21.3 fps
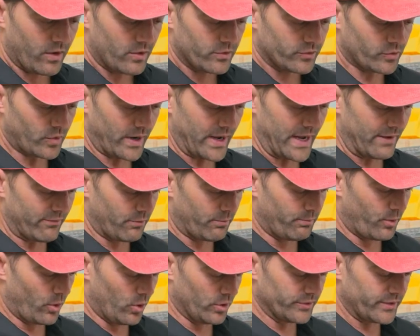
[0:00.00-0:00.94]
So I have a
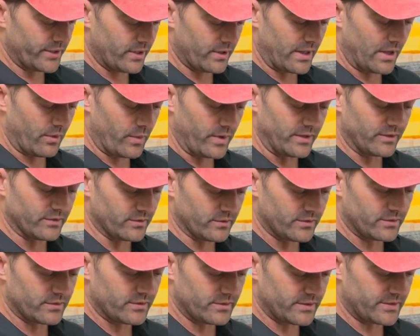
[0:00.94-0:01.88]
bolt here that we can
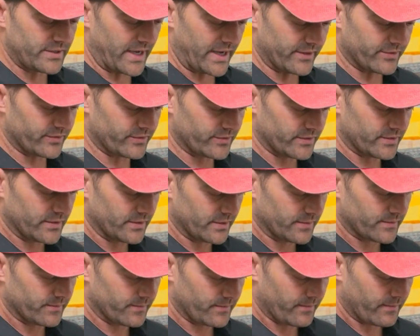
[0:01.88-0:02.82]
test.
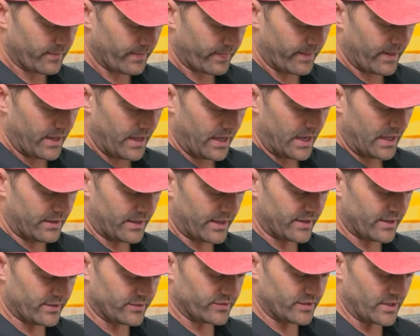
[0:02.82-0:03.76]
And
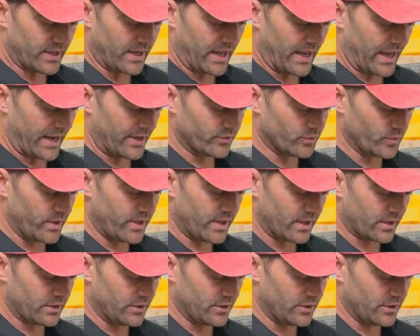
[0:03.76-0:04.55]
like I said, as we get